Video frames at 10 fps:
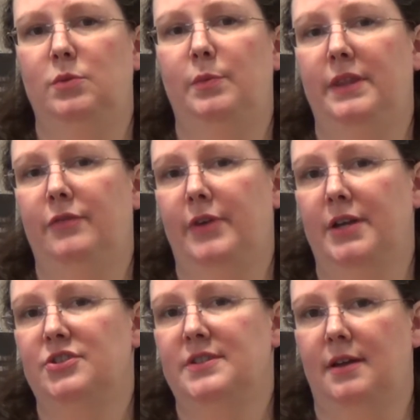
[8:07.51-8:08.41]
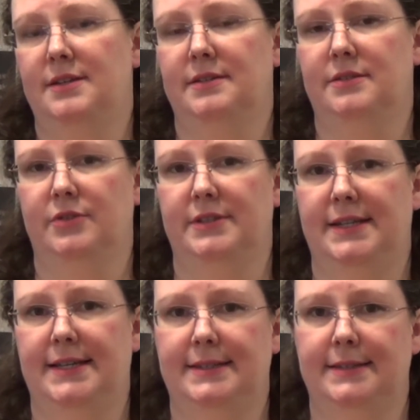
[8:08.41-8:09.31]
will be the French situs trust
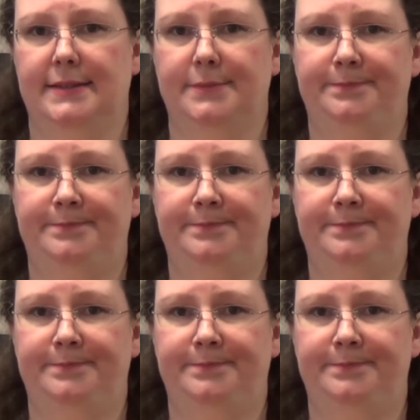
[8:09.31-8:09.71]
assets.